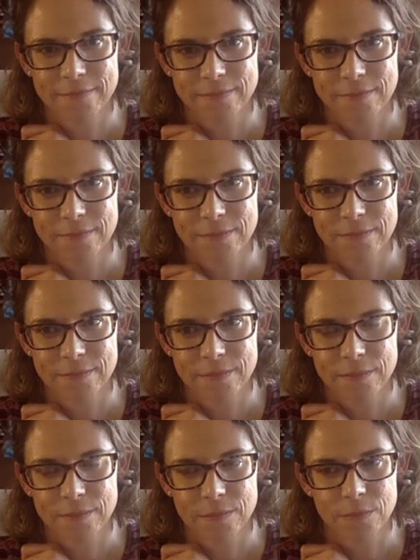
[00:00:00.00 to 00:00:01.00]

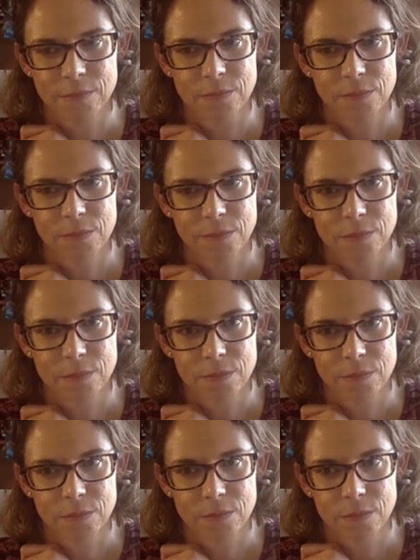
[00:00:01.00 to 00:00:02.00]

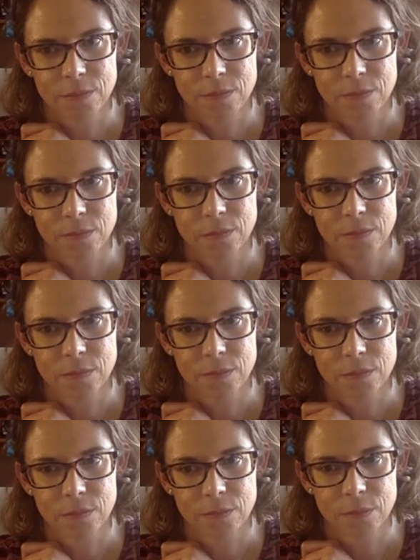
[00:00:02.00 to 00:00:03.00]

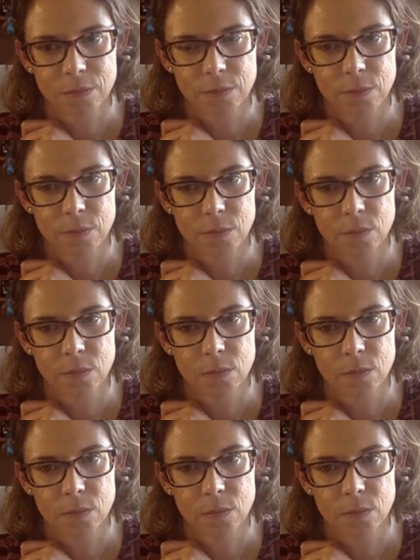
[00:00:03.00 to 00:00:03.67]
(silent)